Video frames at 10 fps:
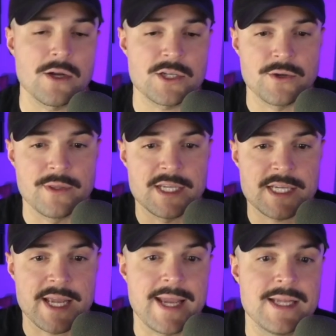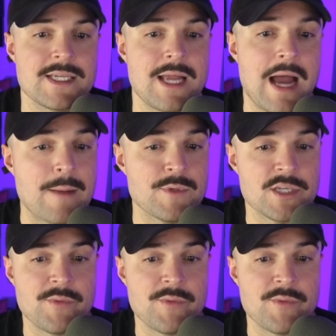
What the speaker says: So in this case, I'm just